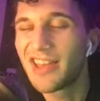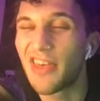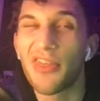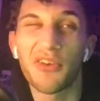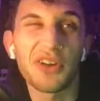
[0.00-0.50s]
the
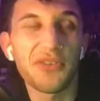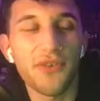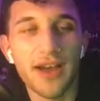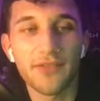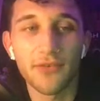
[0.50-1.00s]

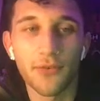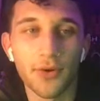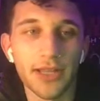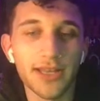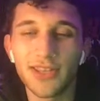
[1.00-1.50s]
35 to
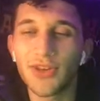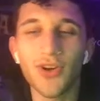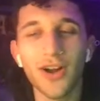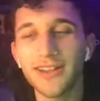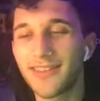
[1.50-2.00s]
40,
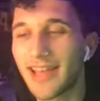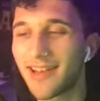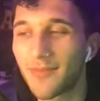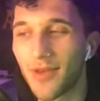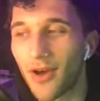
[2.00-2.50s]
you're already setting
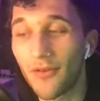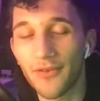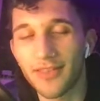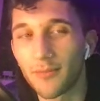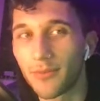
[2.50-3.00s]
up the
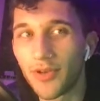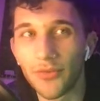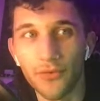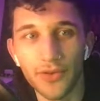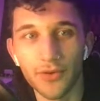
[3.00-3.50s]
offense in
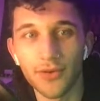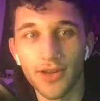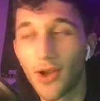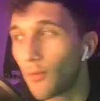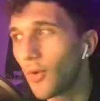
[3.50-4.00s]
beautiful field.
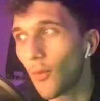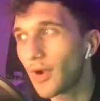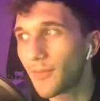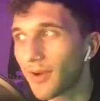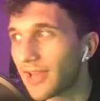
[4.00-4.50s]
We're
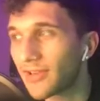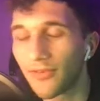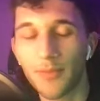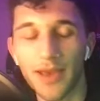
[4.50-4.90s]
one Mark Andrews pass